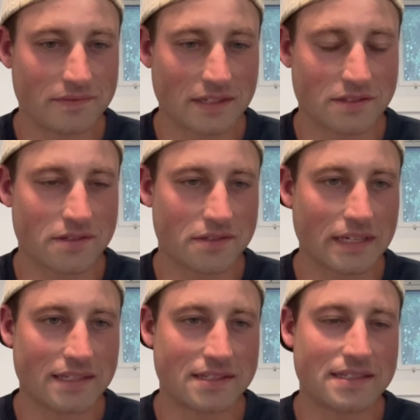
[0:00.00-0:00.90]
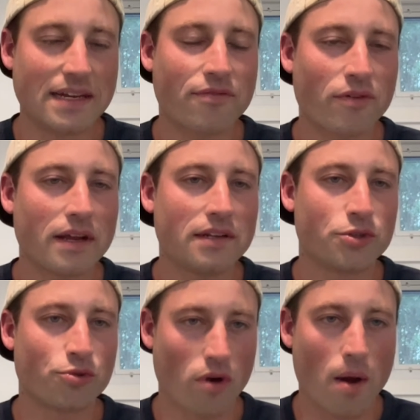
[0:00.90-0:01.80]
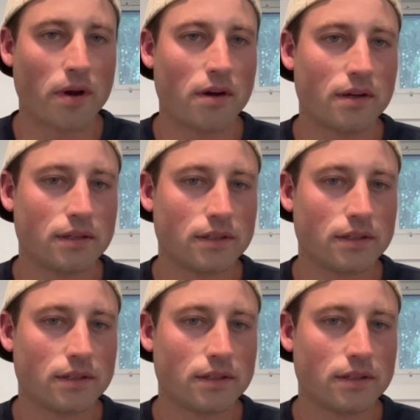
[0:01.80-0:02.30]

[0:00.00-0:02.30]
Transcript: It's it's different drama.